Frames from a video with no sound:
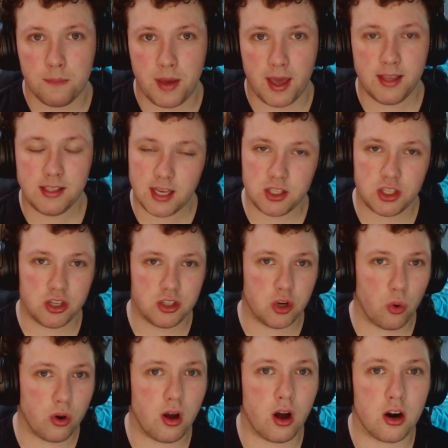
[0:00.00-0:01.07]
pay attention
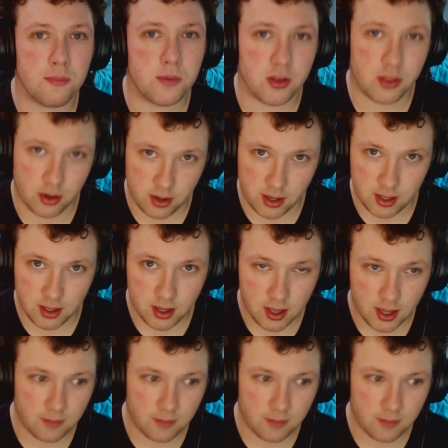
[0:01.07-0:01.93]
to what armor they're in.